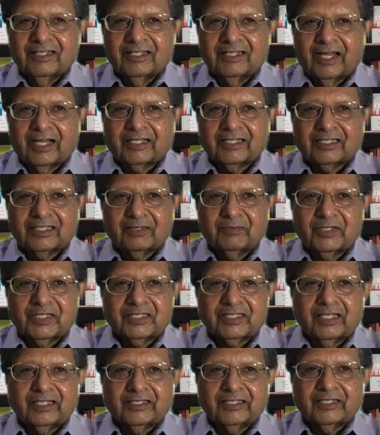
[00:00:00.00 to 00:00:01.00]
Academic
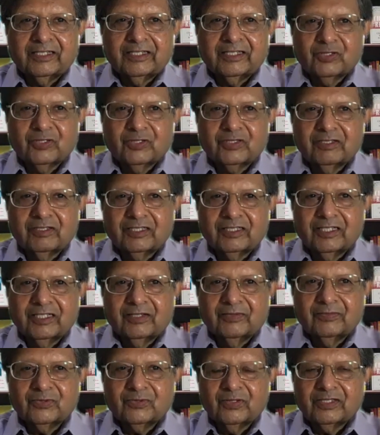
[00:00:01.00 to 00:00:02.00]
salary was not
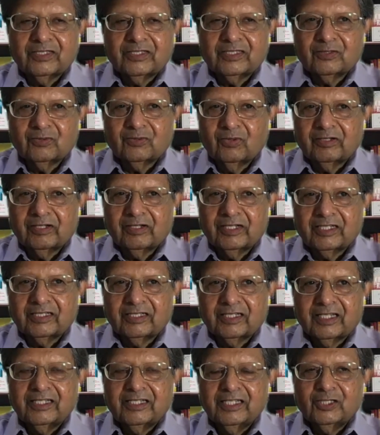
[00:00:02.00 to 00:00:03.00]
enough. So I said, all right,
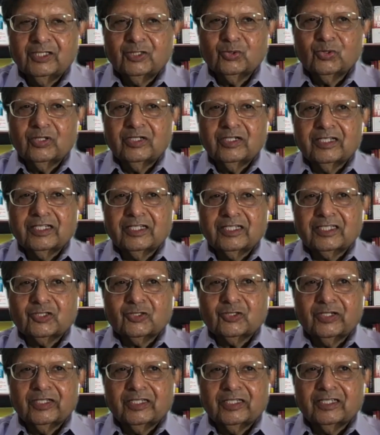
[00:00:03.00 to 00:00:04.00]
I need to earn
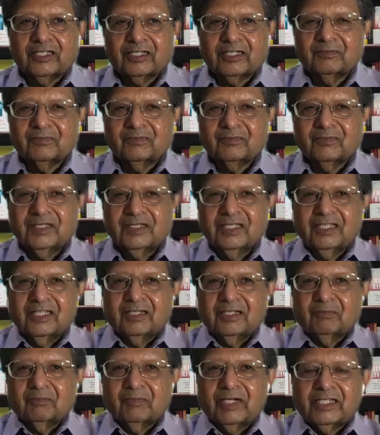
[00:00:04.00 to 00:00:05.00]
extra income
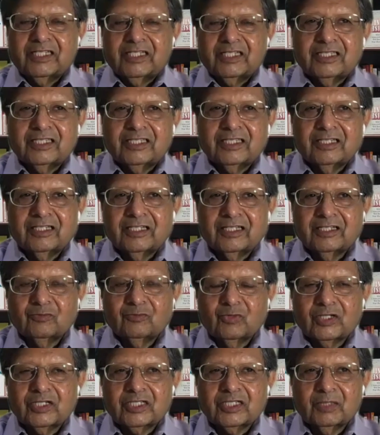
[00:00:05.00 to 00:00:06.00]
by teaching a
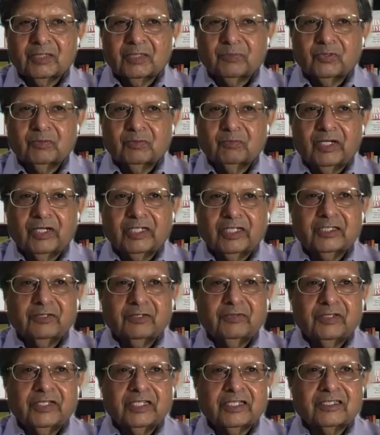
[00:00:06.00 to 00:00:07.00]
workshop on
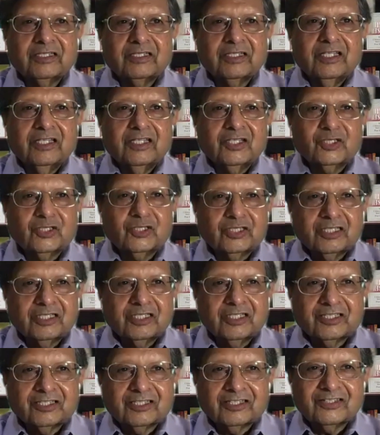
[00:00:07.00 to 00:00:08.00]
multivariate
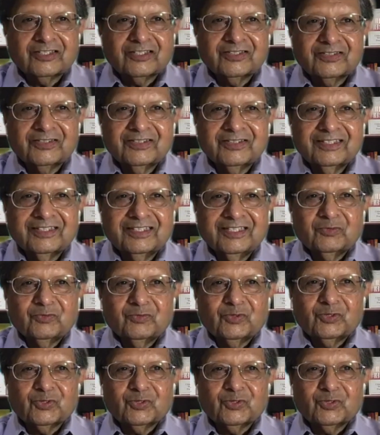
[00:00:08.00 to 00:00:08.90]
statistics. which